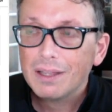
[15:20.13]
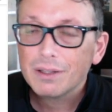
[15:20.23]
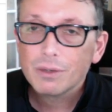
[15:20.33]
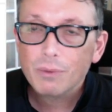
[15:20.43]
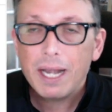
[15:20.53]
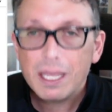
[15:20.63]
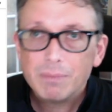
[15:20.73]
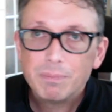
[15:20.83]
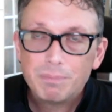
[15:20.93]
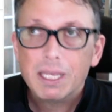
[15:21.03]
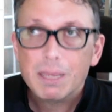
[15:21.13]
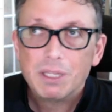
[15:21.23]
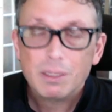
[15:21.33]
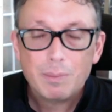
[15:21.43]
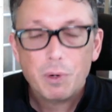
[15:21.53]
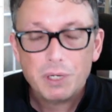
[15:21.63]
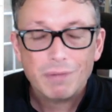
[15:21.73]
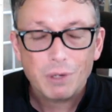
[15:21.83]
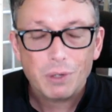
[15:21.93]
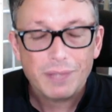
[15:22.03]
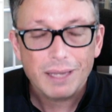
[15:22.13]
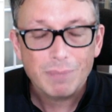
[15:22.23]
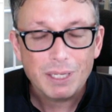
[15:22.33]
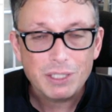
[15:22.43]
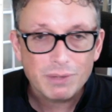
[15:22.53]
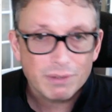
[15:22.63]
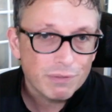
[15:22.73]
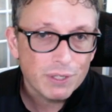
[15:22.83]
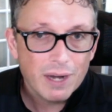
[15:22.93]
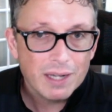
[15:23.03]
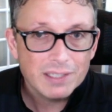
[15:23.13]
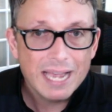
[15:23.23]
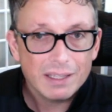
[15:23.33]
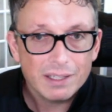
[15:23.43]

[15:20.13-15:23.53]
grading becomes a little more difficult then, because you'll have to figure out exactly,